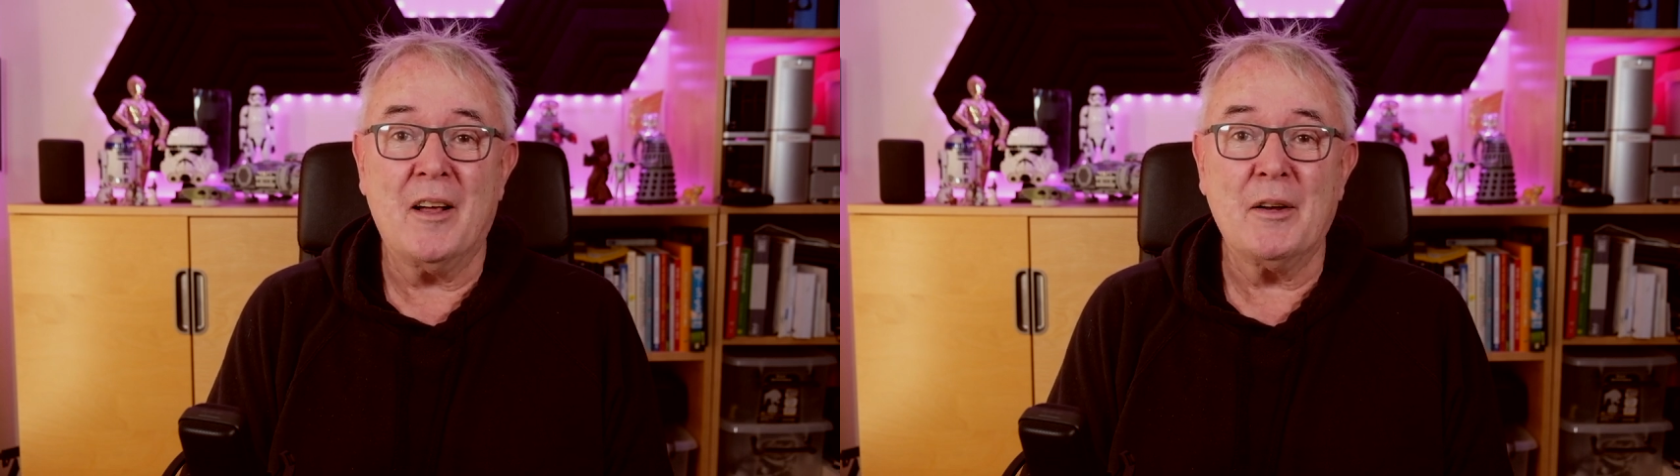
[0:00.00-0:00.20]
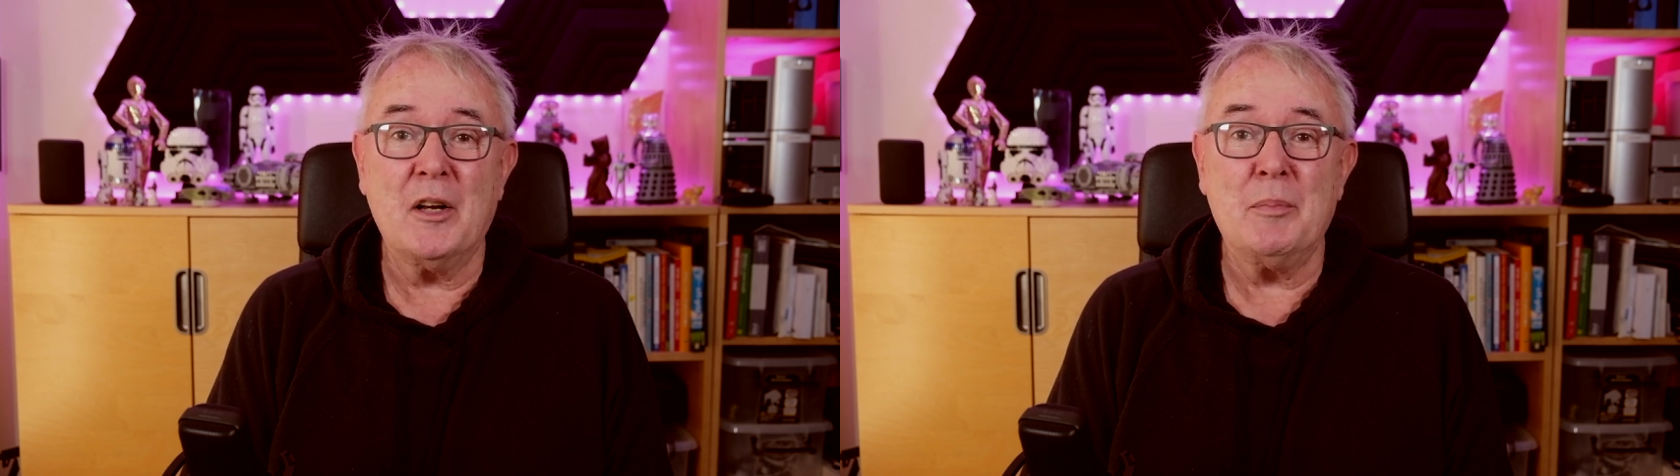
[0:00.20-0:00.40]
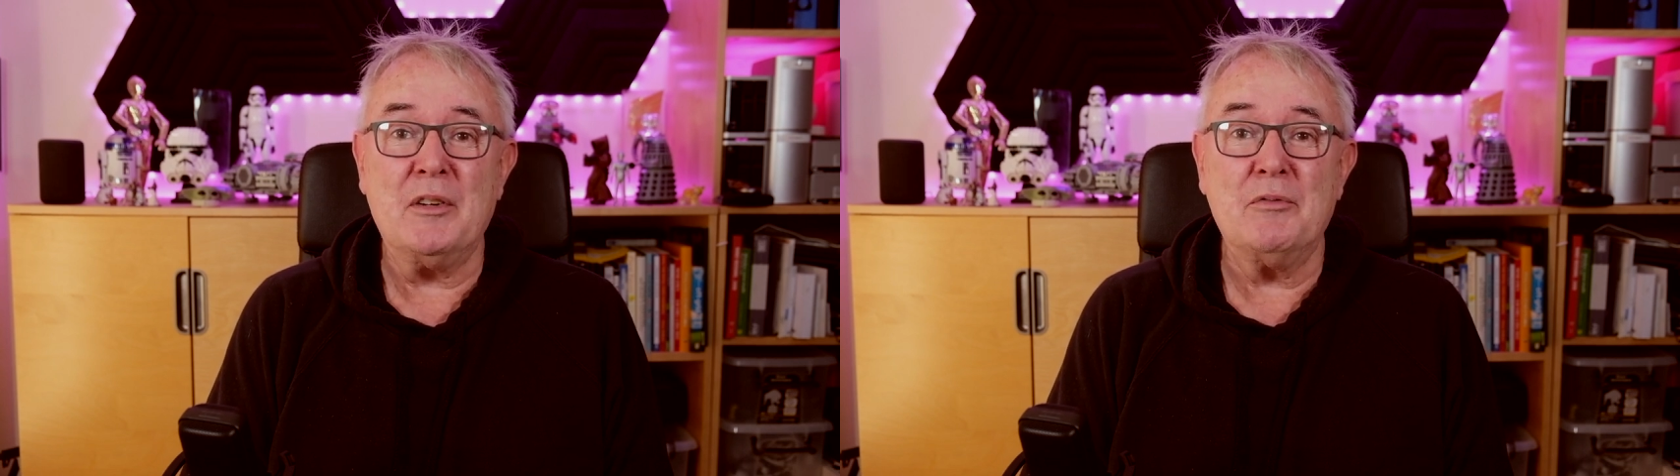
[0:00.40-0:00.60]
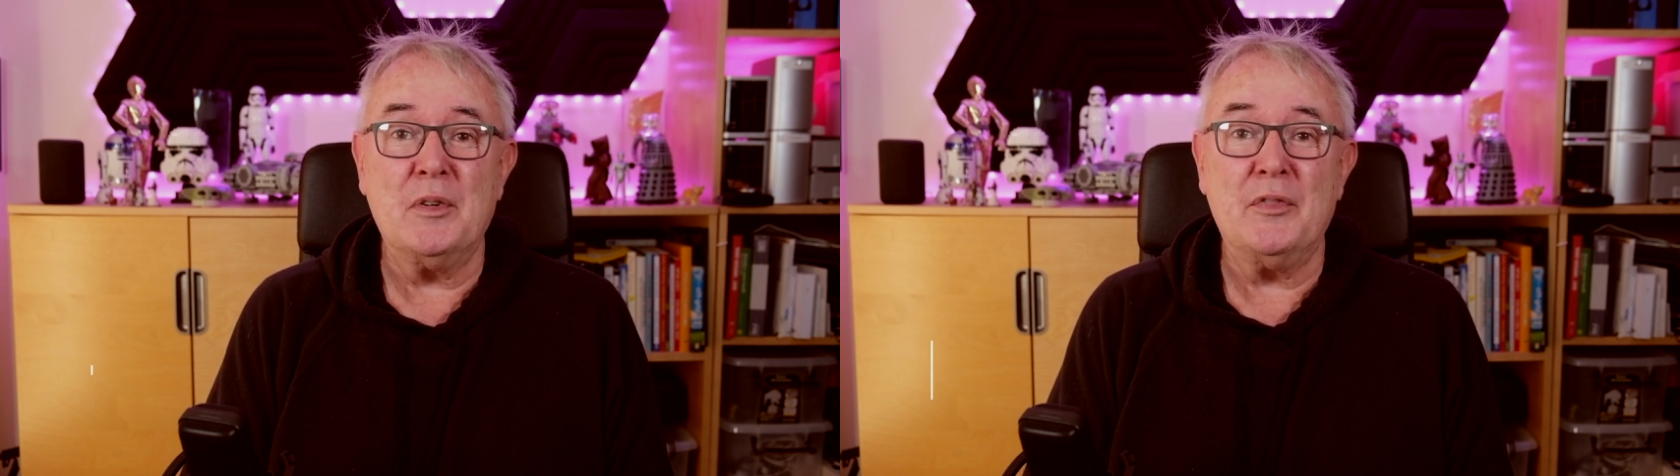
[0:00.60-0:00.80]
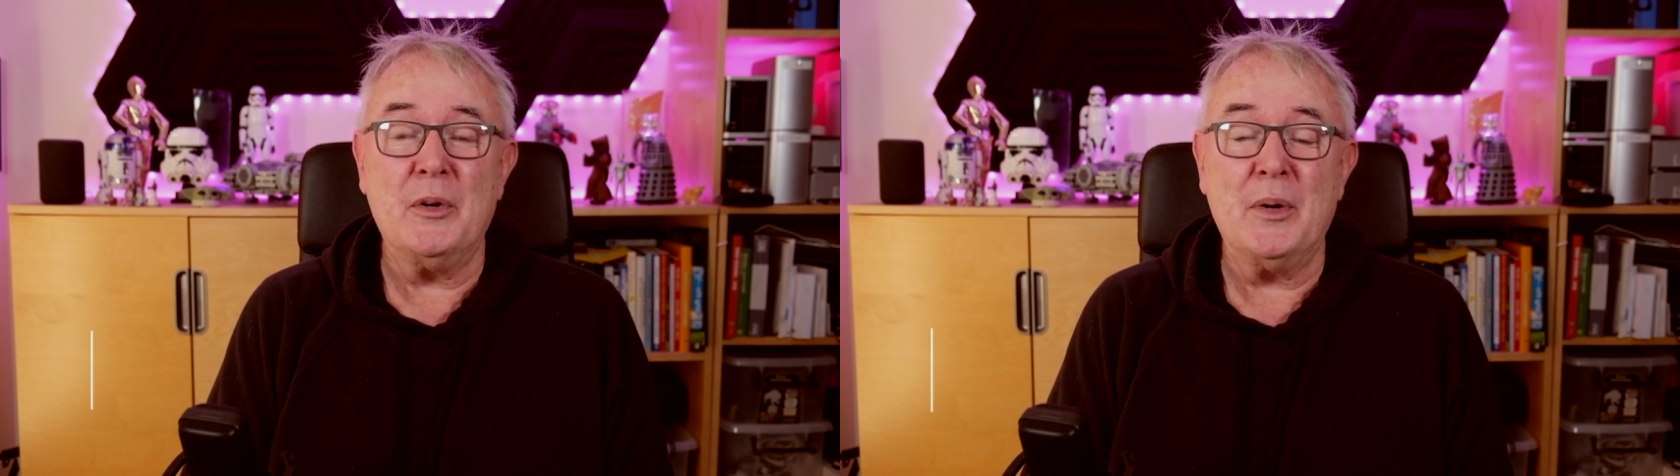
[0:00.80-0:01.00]
and I'm going to be
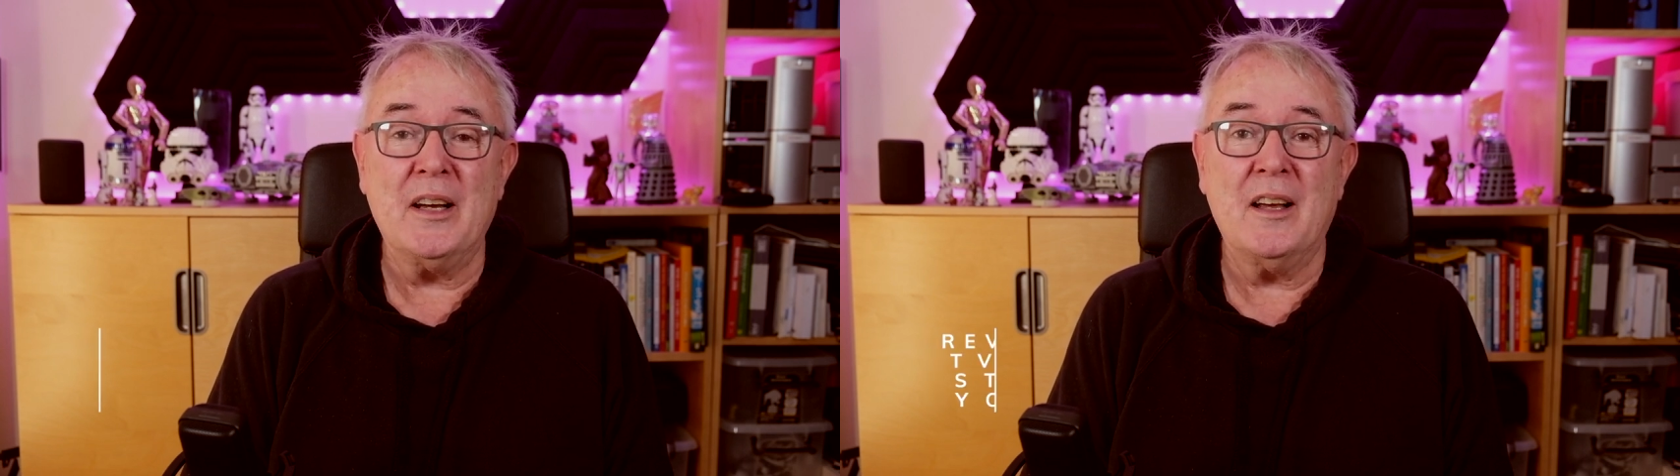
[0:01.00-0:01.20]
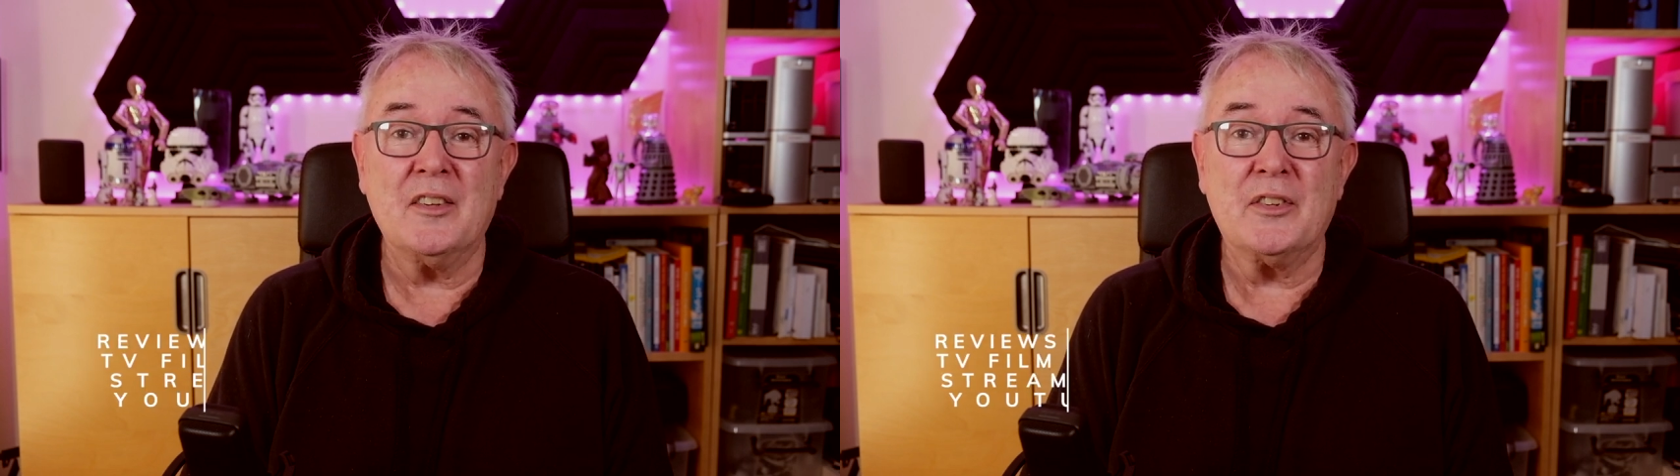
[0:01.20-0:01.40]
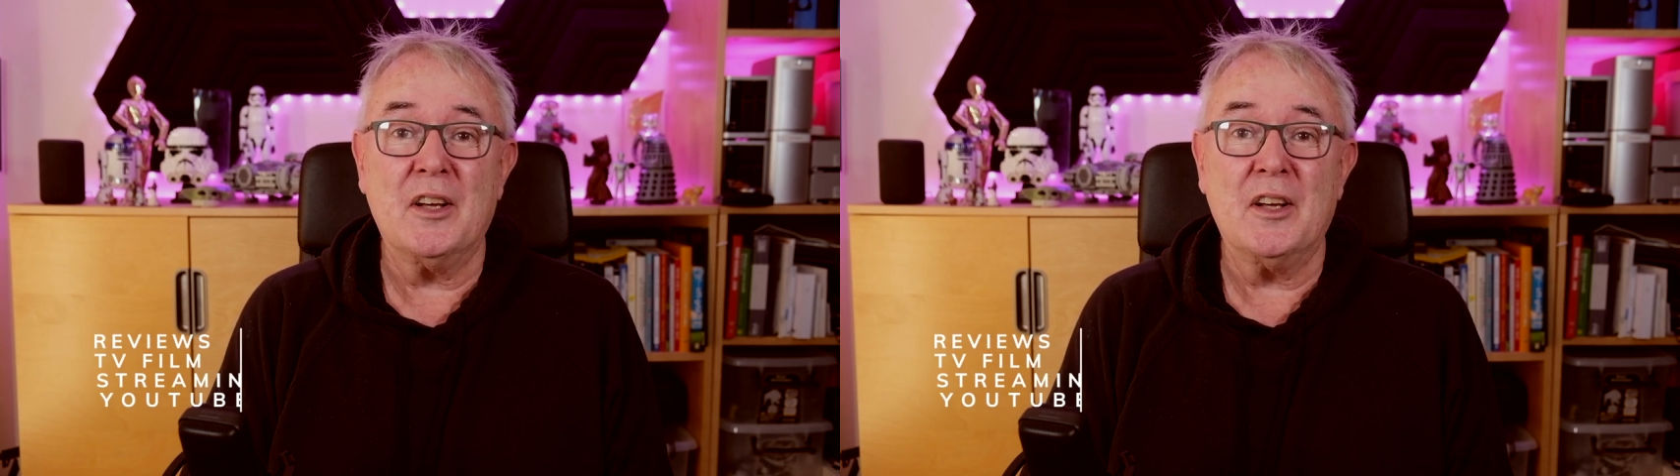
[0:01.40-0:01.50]
reviewing